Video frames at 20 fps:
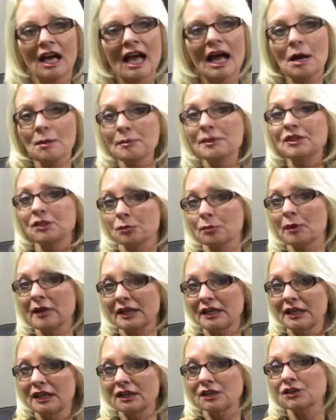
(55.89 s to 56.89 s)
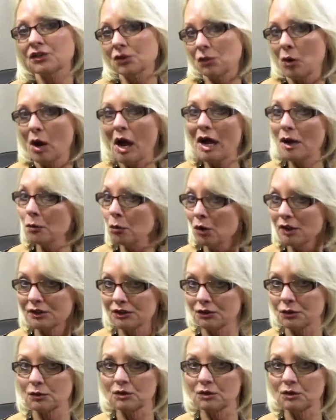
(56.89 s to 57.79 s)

how much money do I want